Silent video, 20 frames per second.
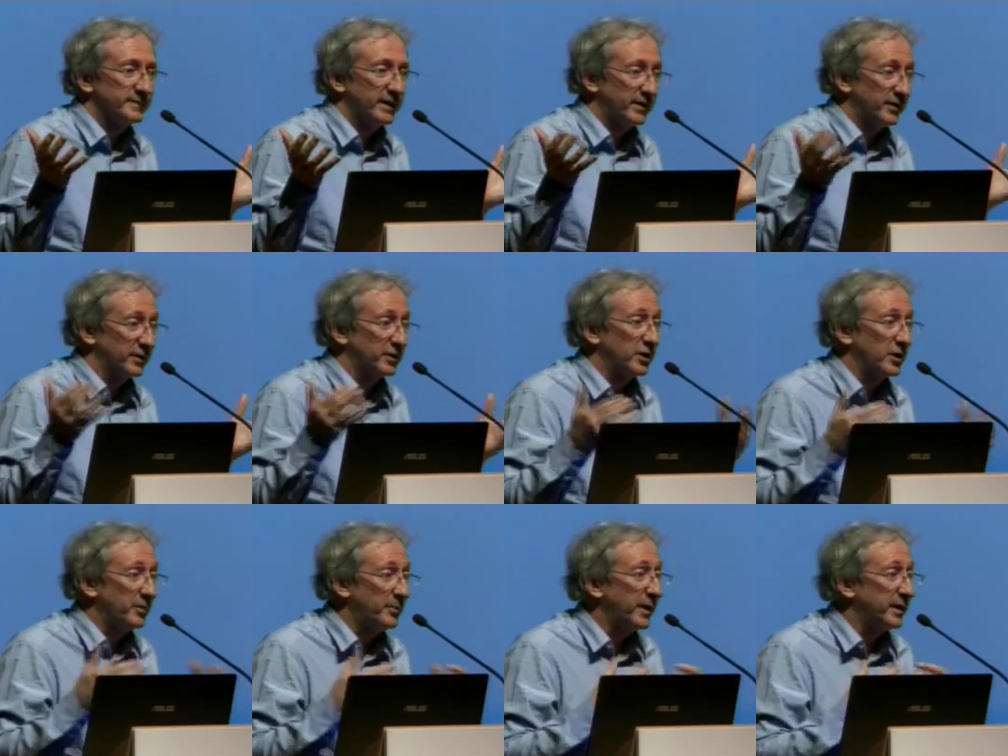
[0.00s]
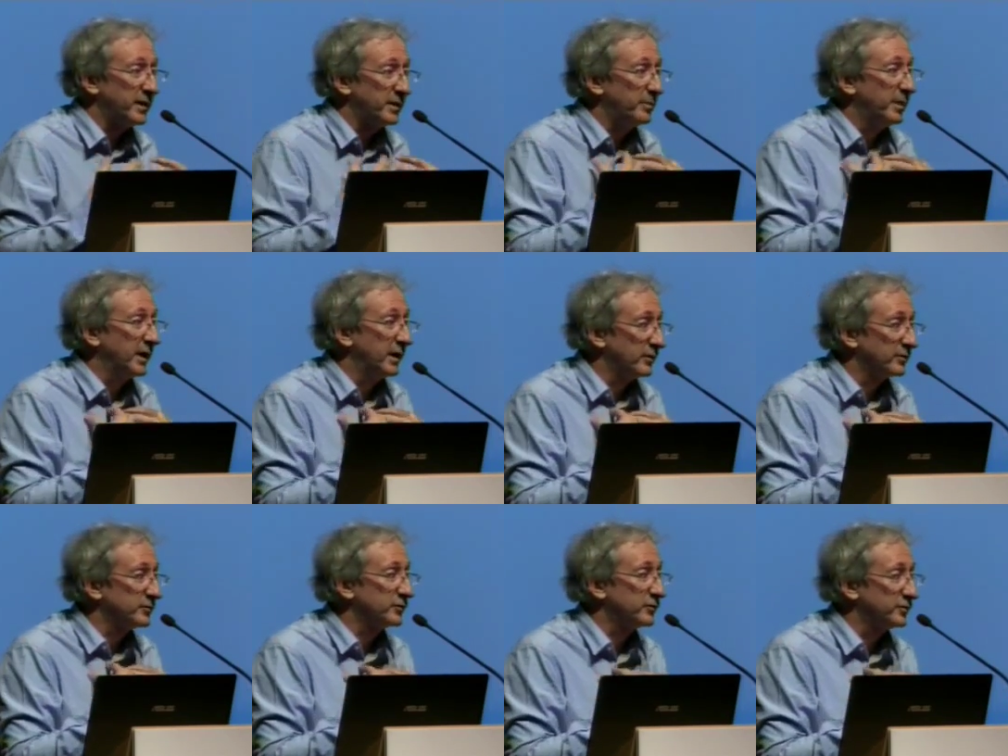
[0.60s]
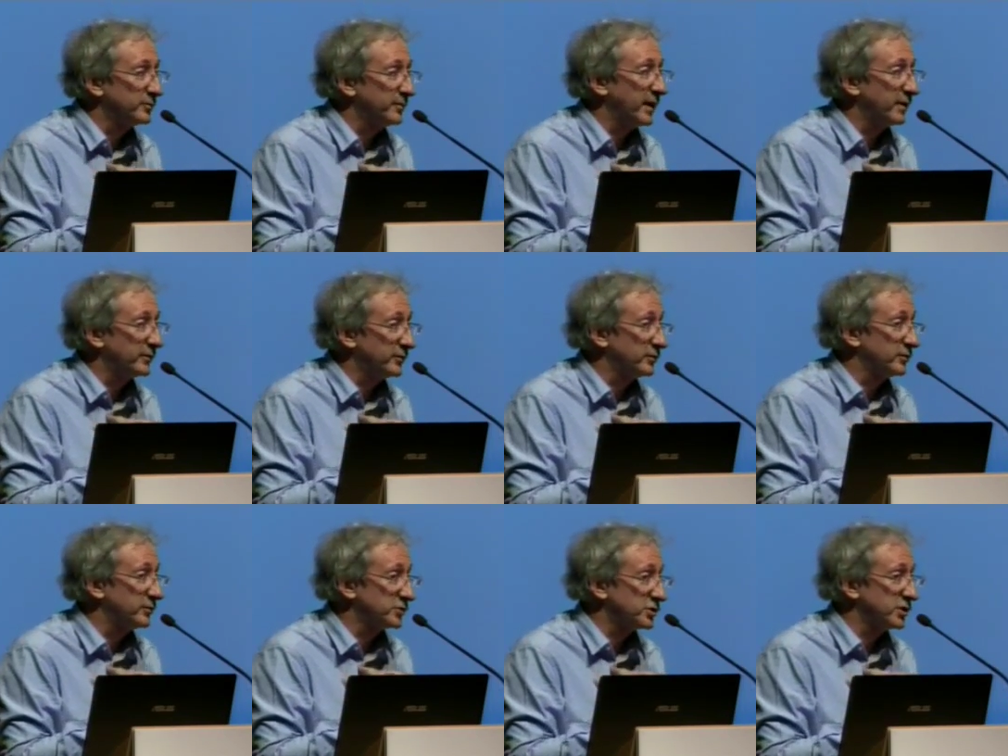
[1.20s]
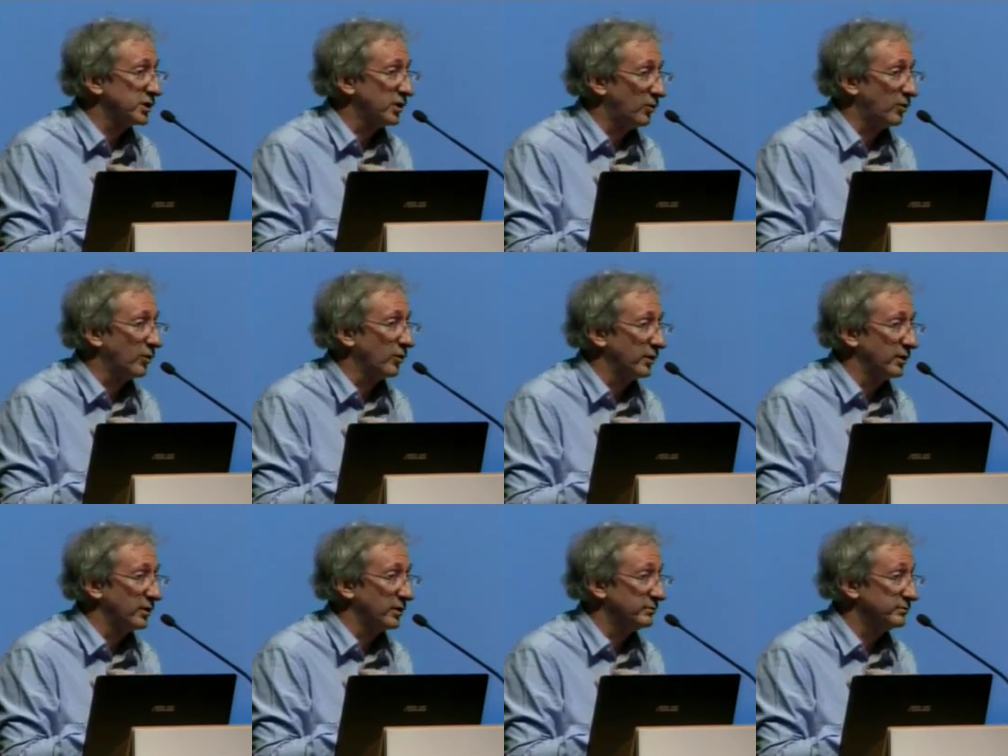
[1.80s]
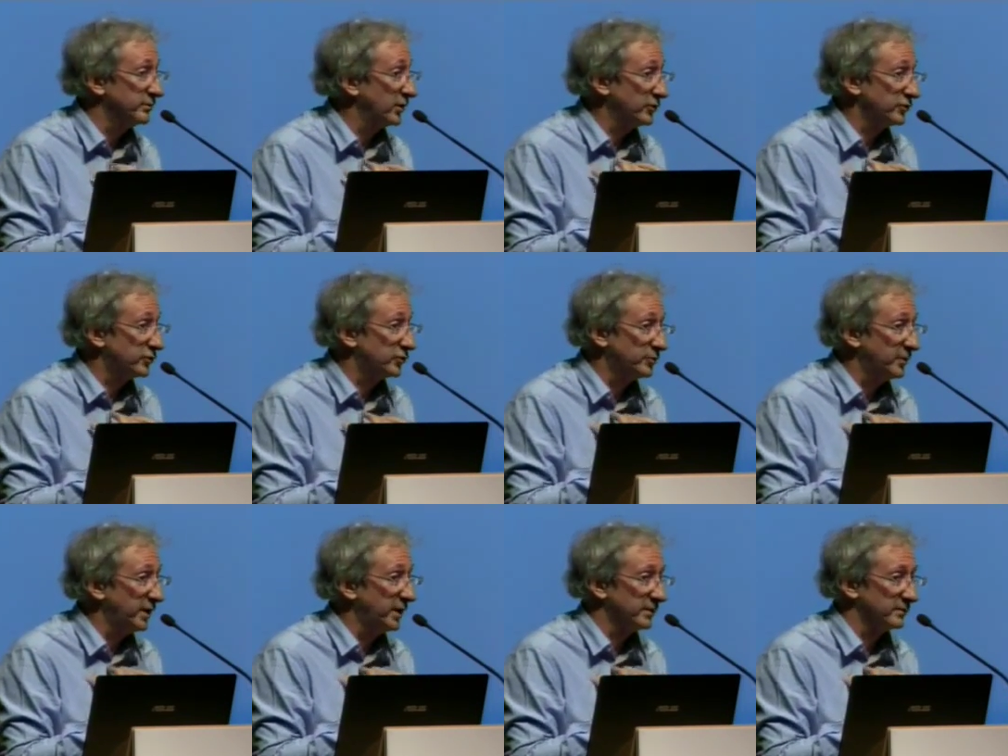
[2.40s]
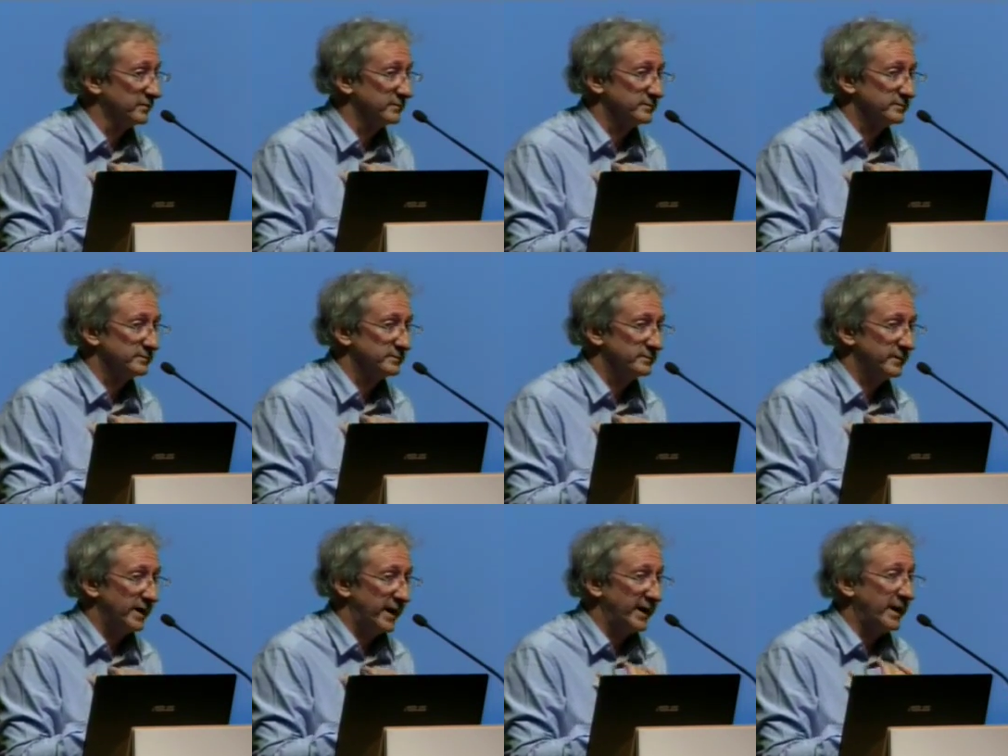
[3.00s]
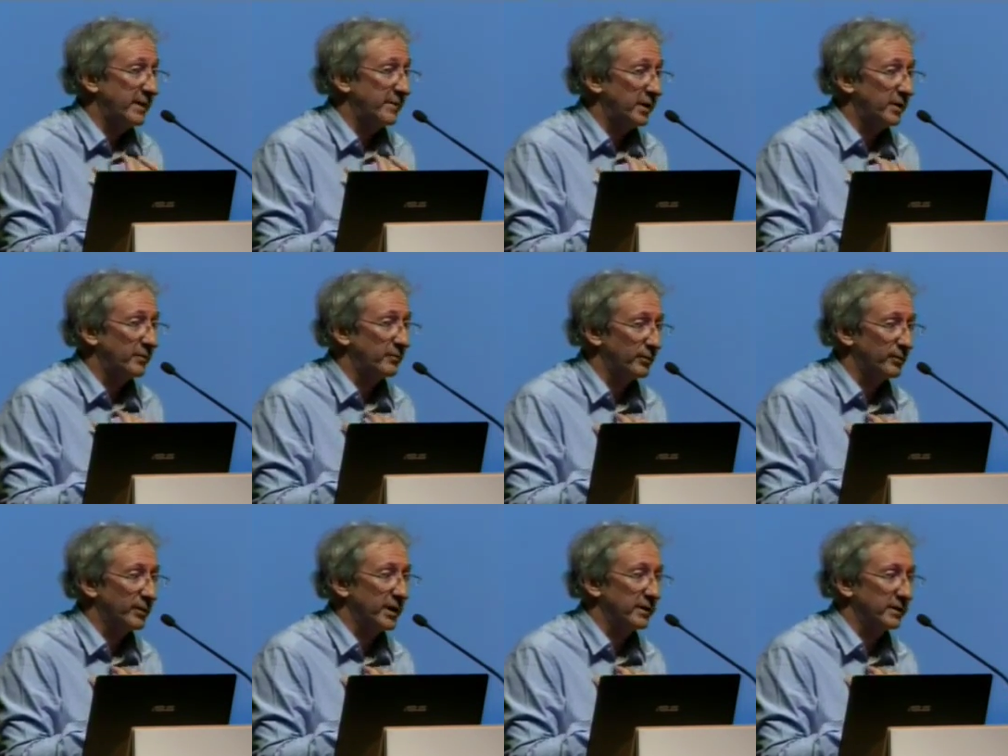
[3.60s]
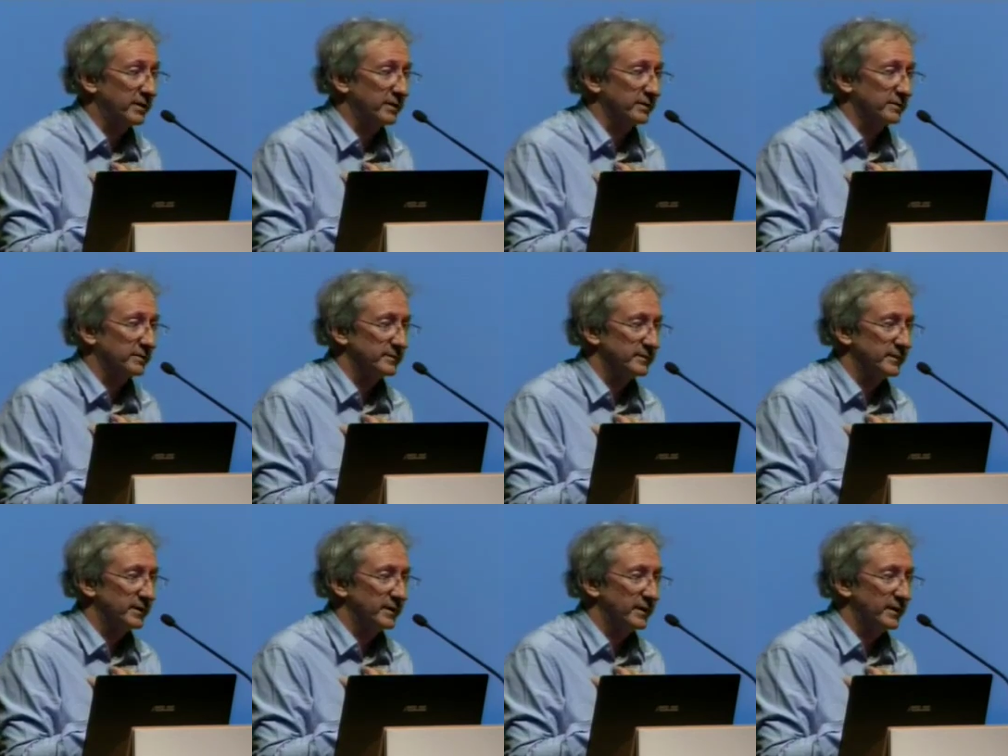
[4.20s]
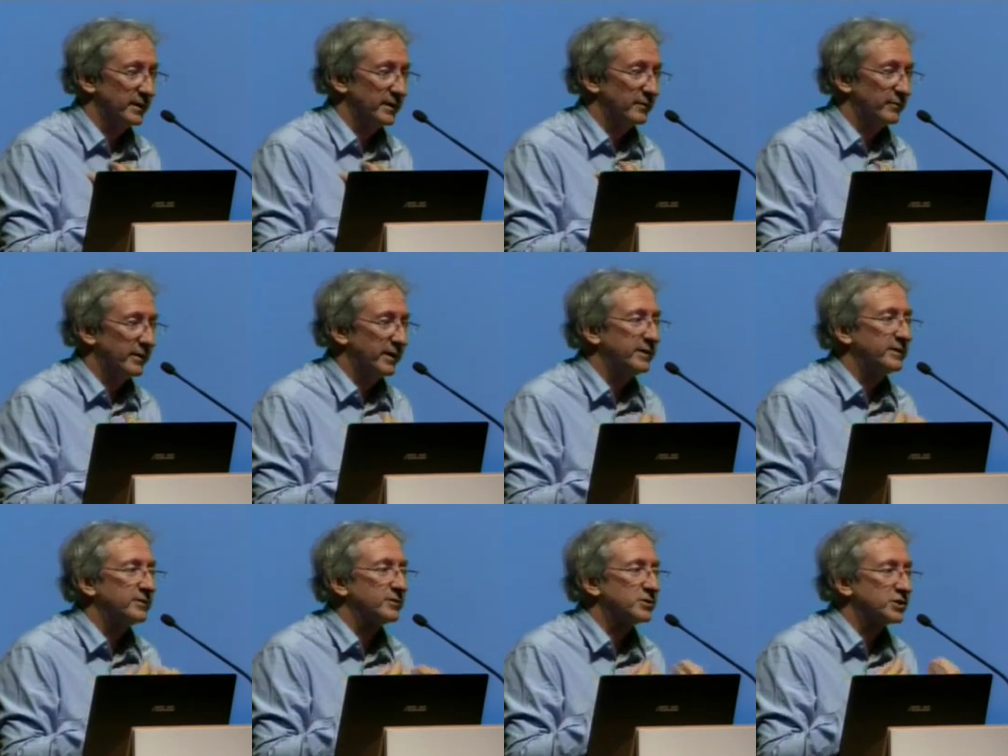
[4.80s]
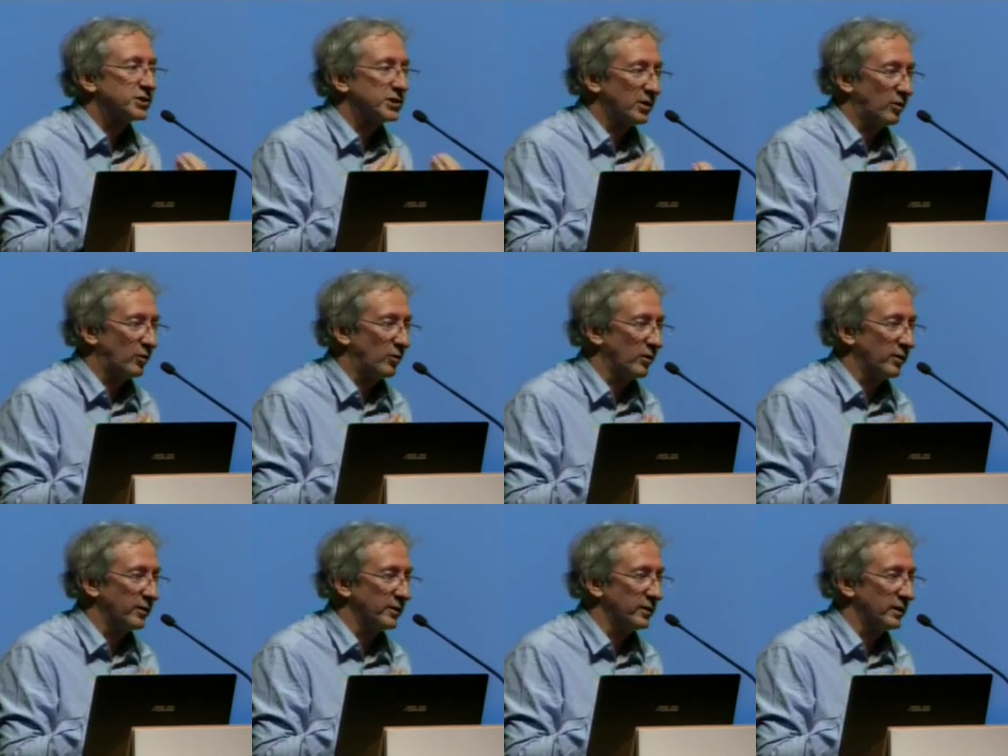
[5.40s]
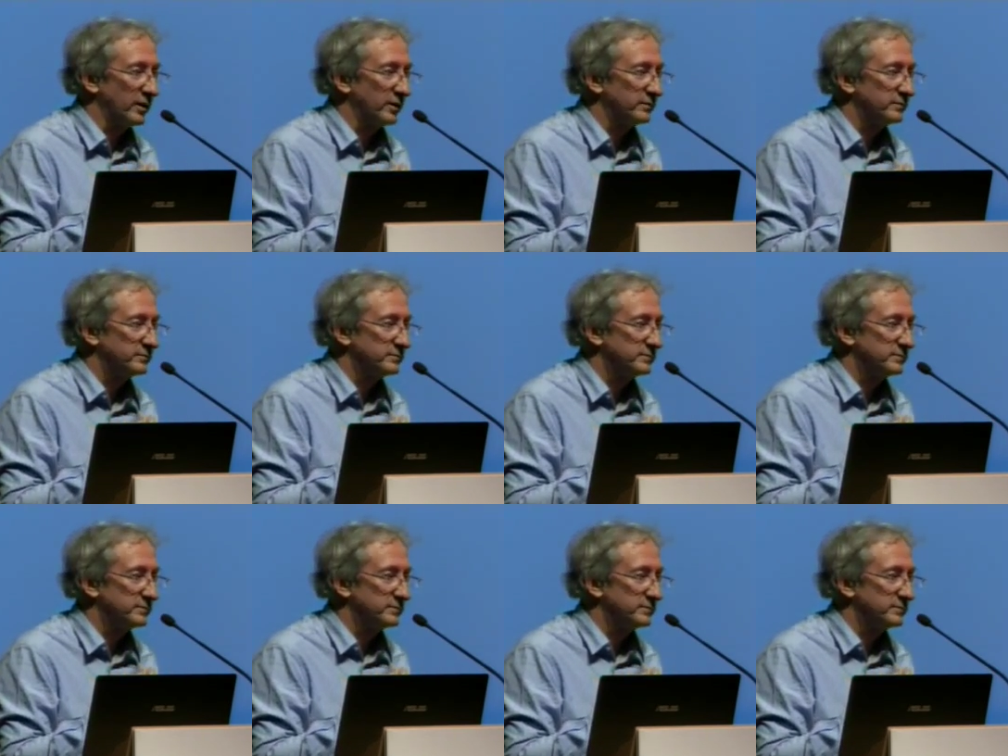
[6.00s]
And the company belongs to the shareholder, not to me. I am an employee. What is a shareholder?